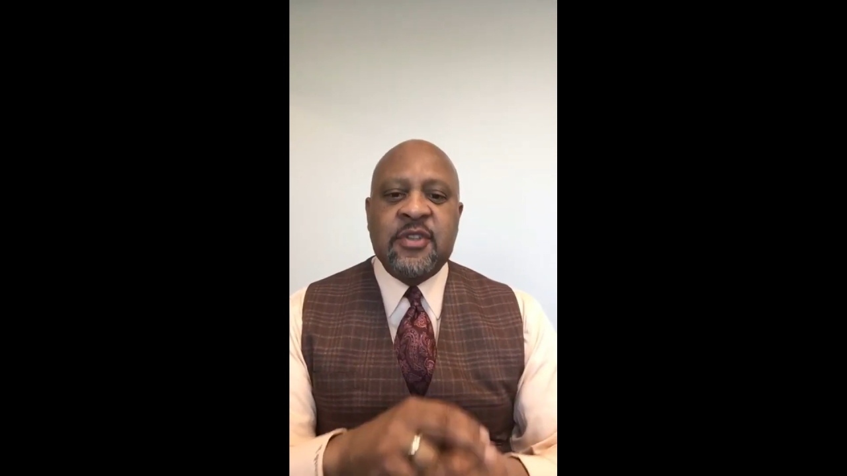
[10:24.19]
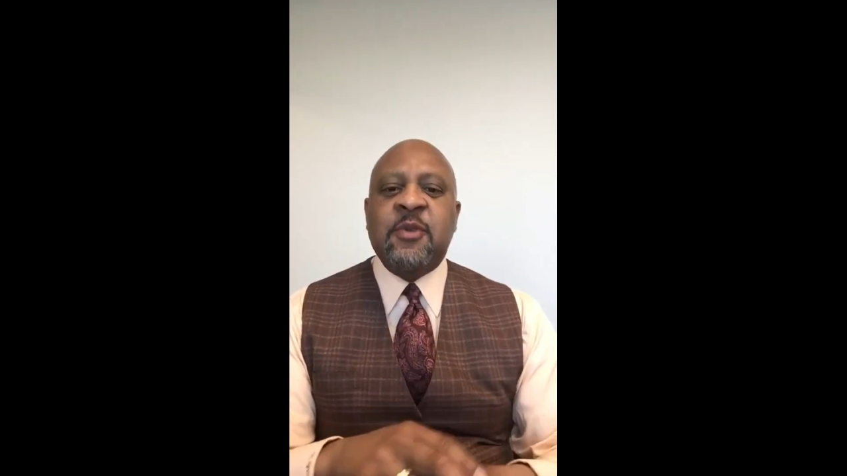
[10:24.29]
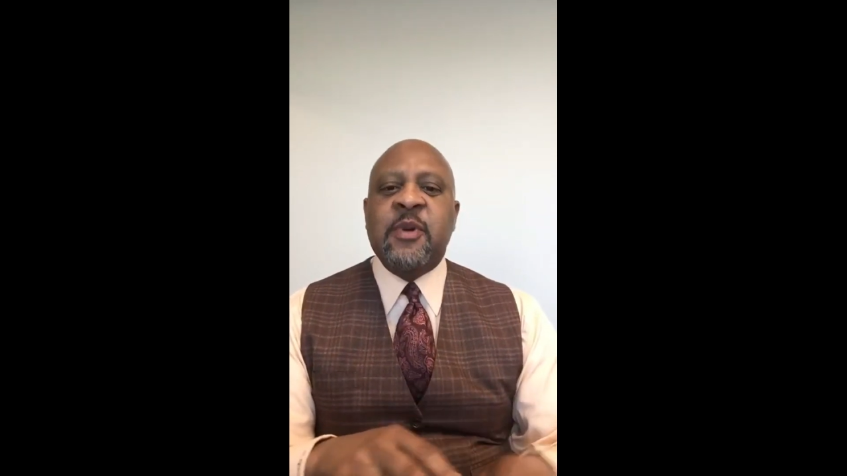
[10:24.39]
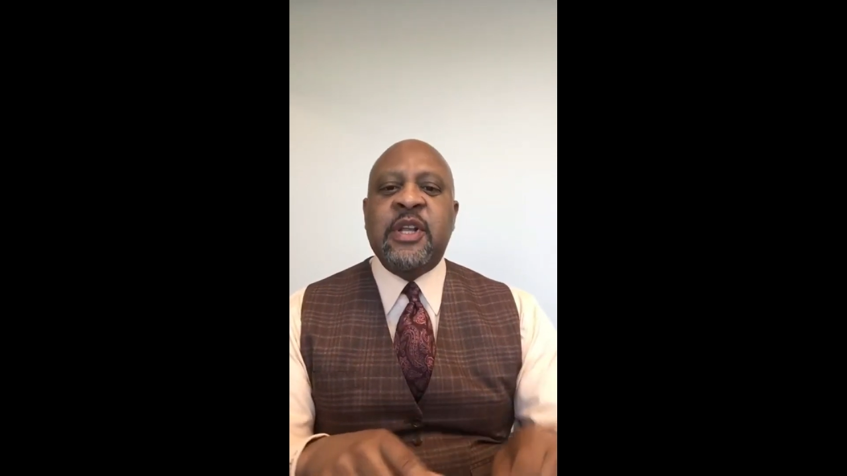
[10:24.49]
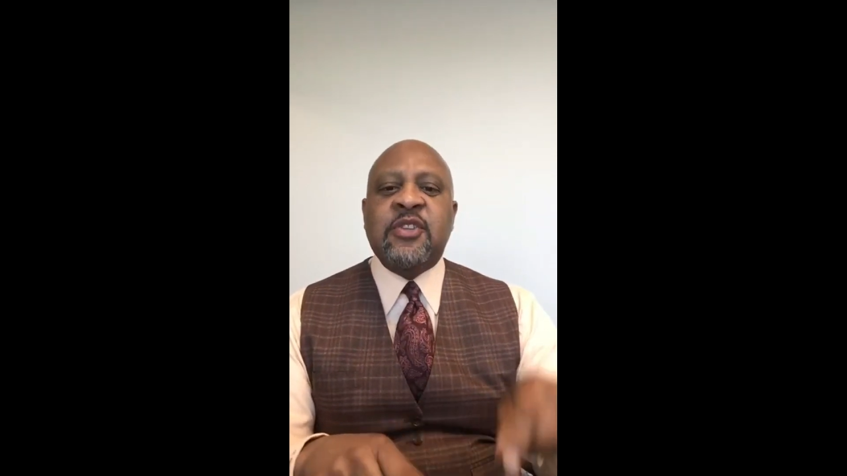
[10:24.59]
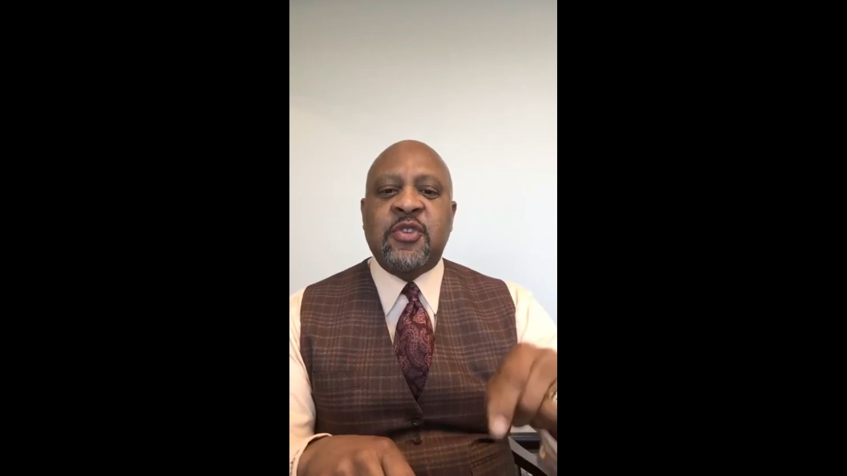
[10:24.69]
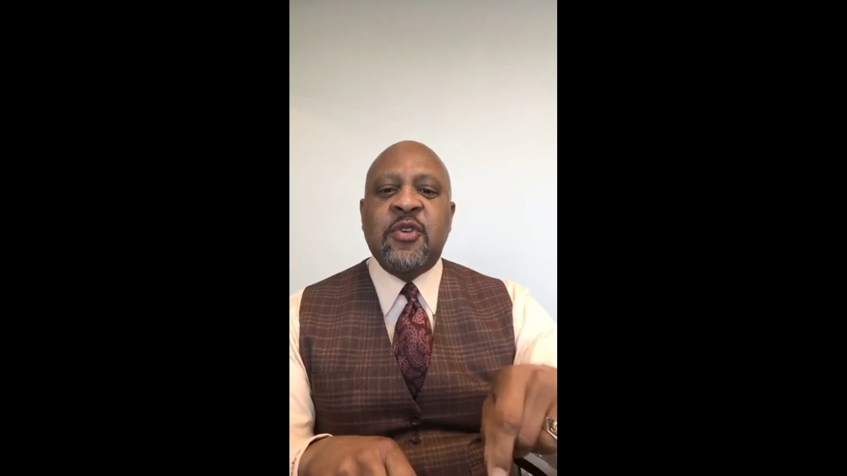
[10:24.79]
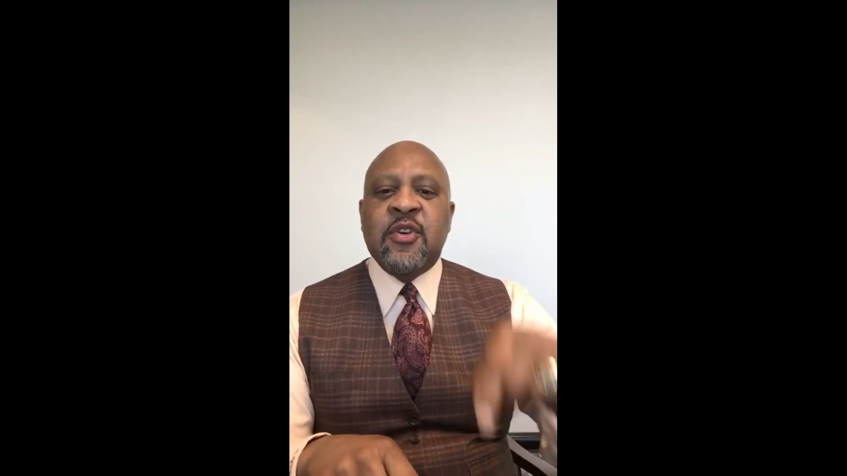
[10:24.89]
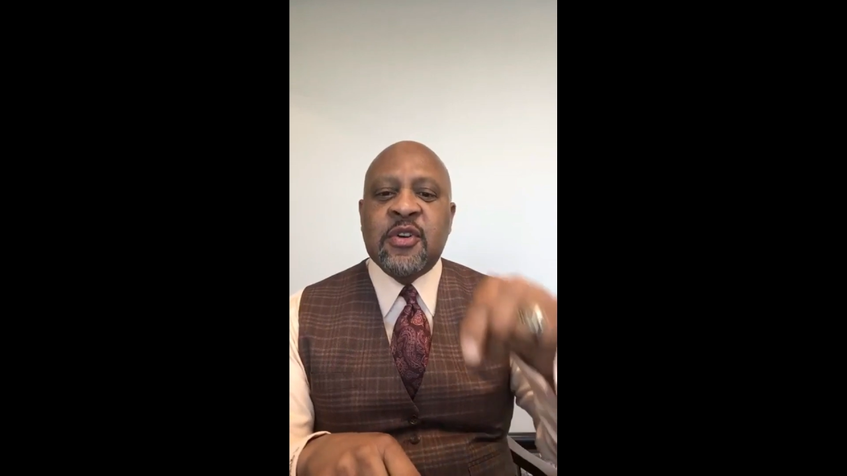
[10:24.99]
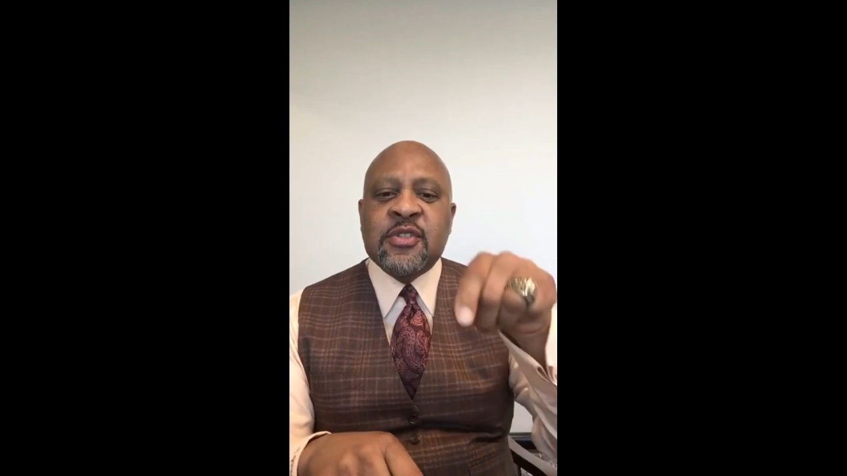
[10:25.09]
She went
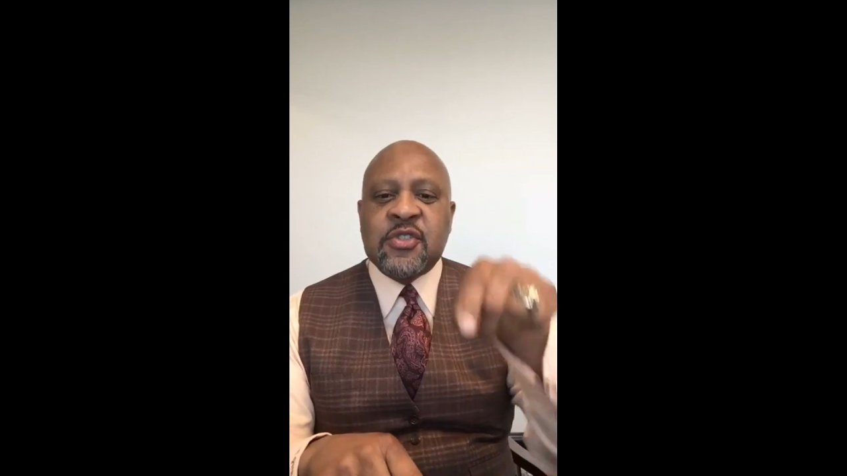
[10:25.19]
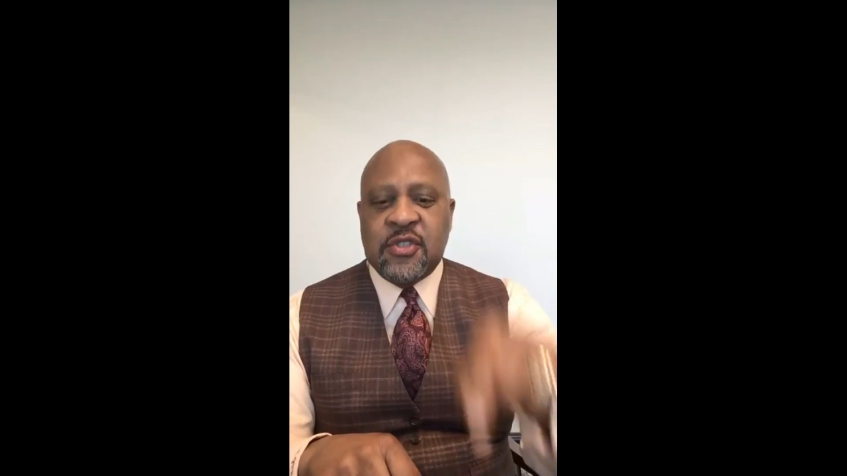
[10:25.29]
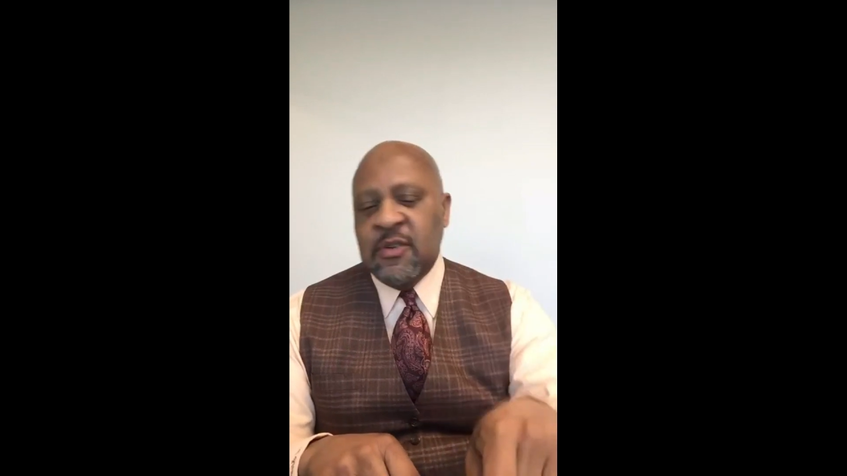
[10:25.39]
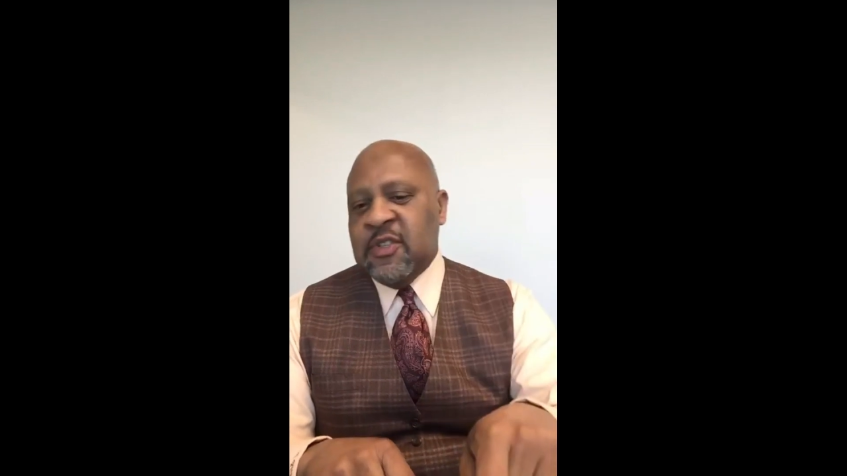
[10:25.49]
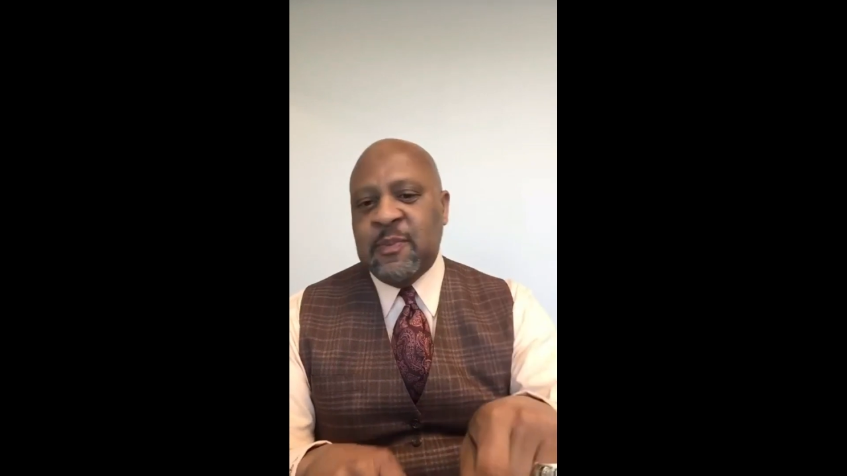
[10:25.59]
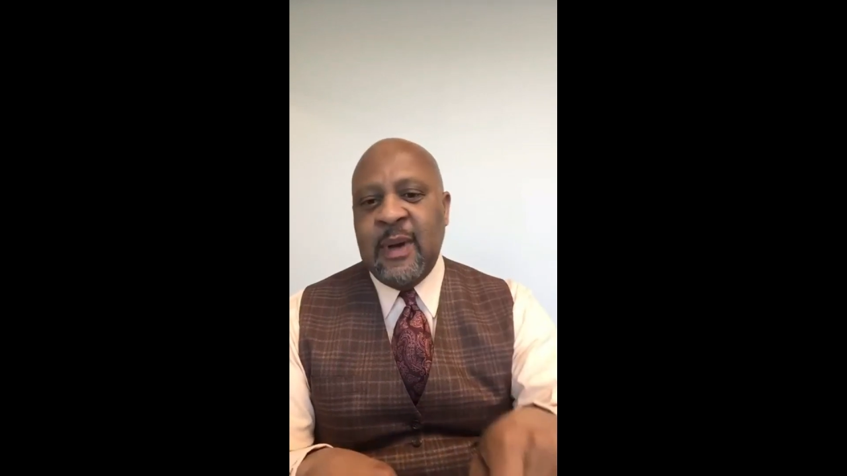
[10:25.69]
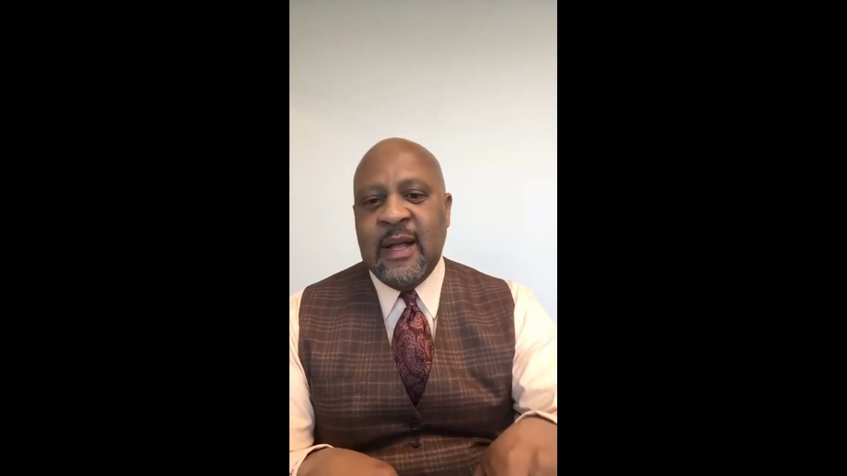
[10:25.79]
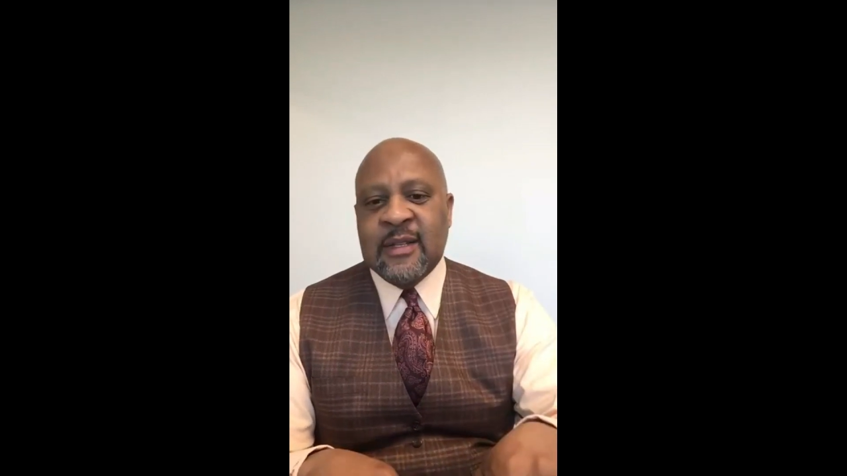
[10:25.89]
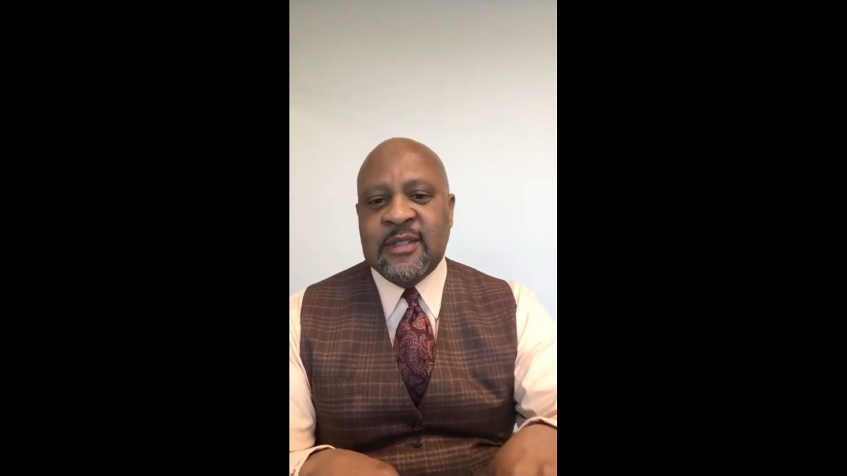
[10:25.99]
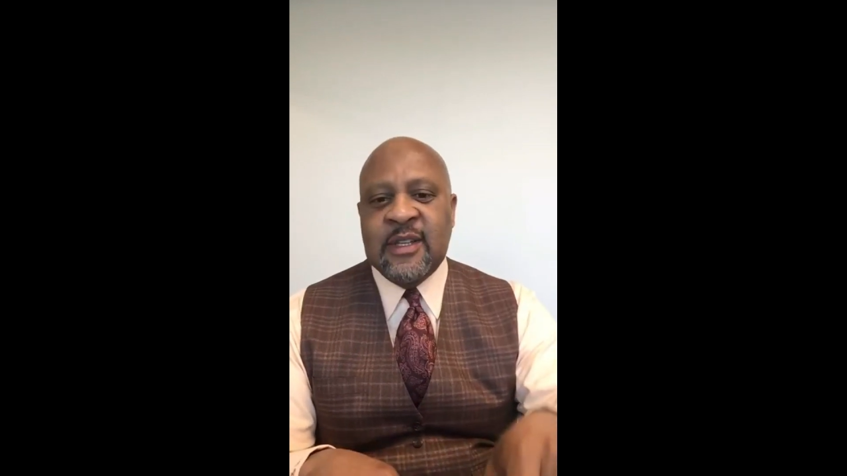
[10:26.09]
into her insurance
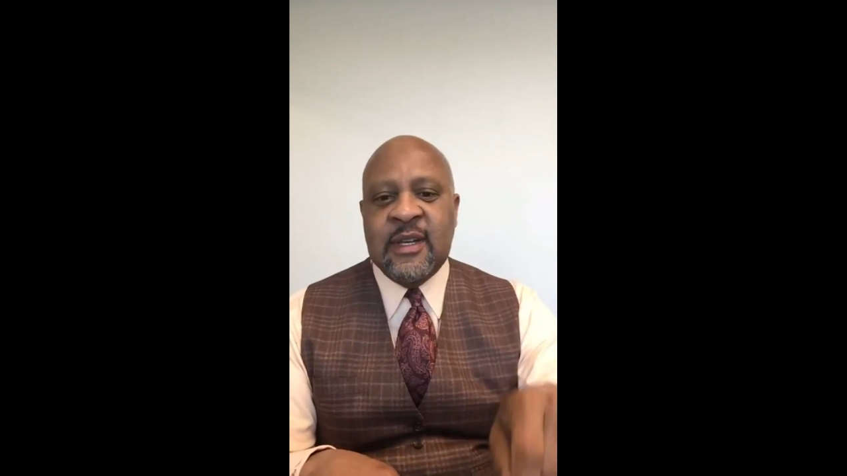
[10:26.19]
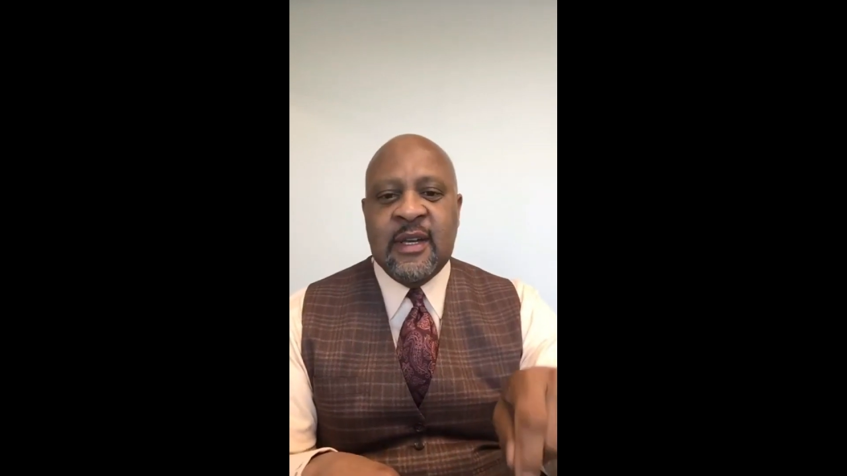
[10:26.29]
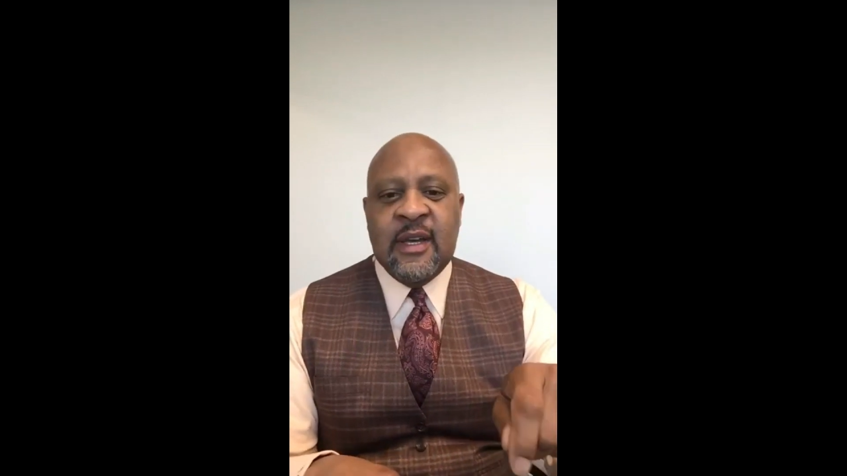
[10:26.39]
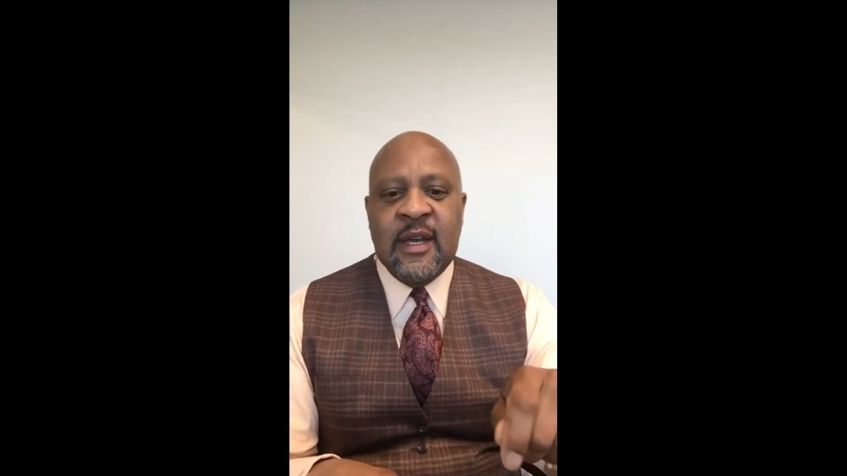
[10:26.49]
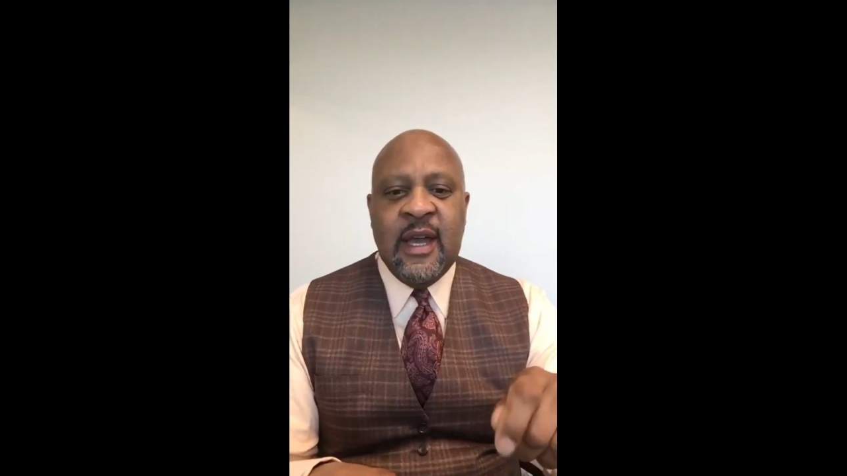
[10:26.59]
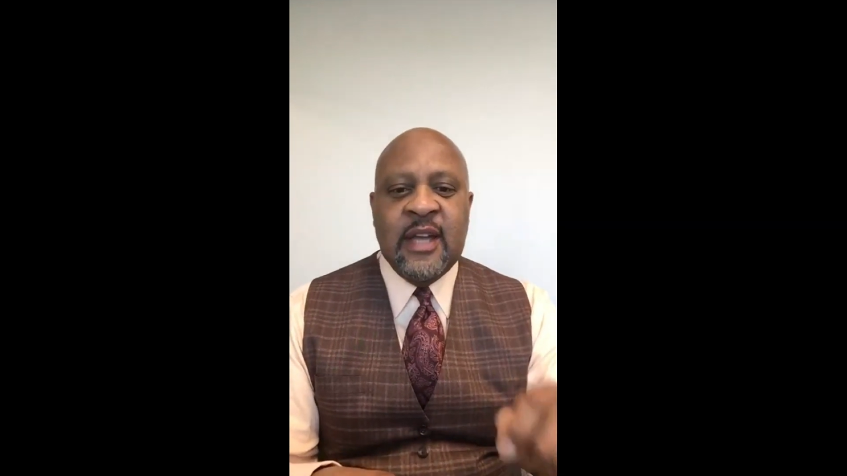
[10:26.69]
policy